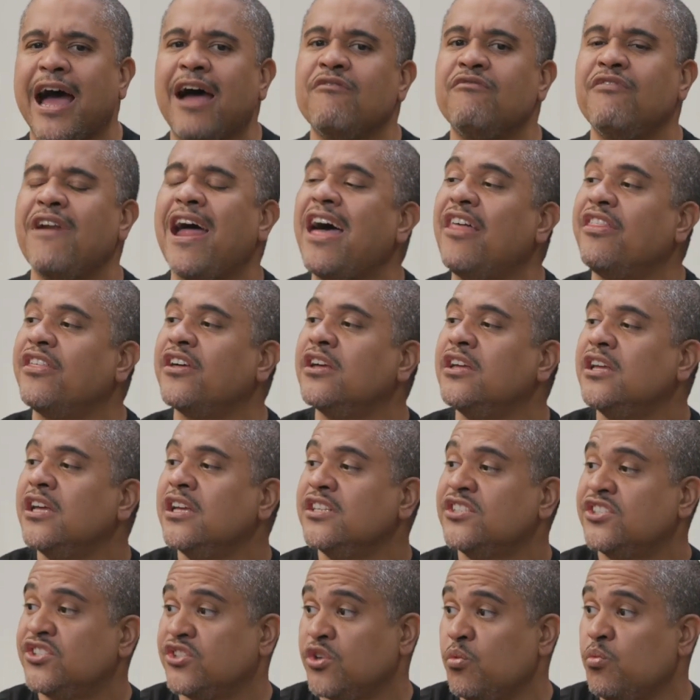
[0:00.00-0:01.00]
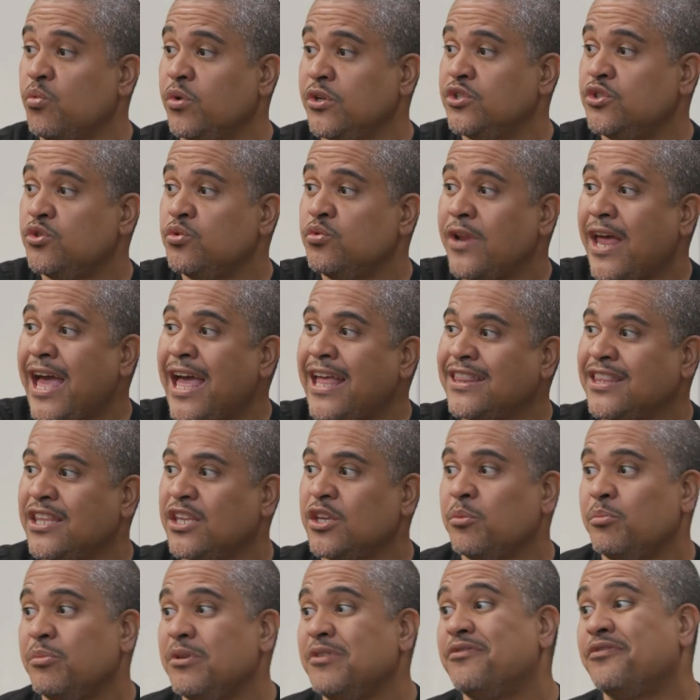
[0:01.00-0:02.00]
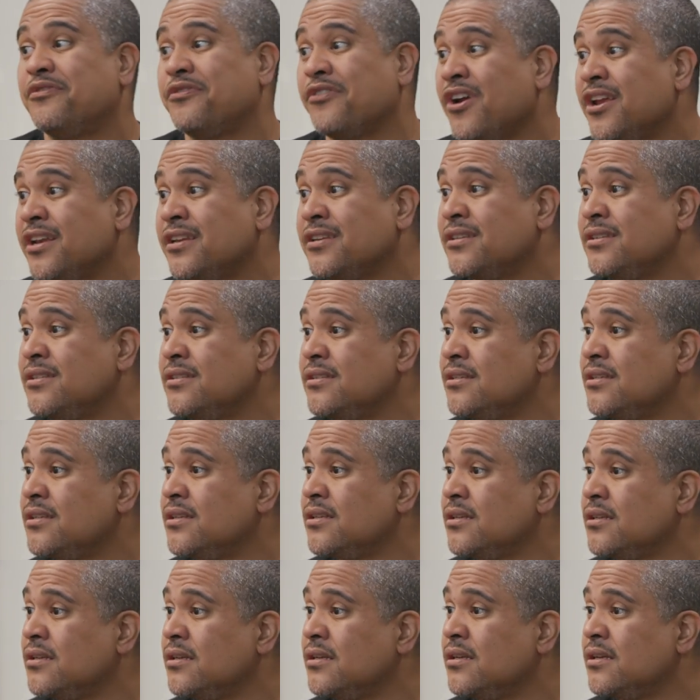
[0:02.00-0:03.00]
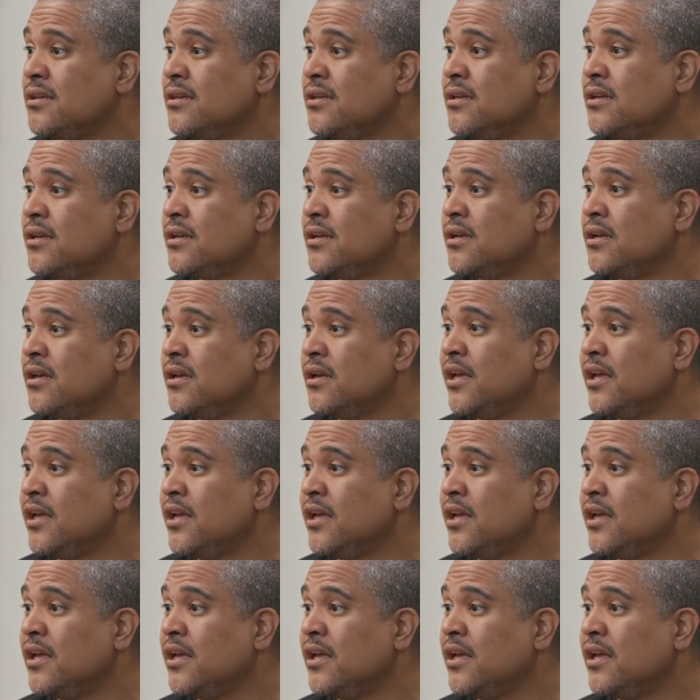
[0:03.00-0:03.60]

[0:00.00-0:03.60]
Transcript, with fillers: I'd rather someone do that than to be fronting. Right. Mm-hmm.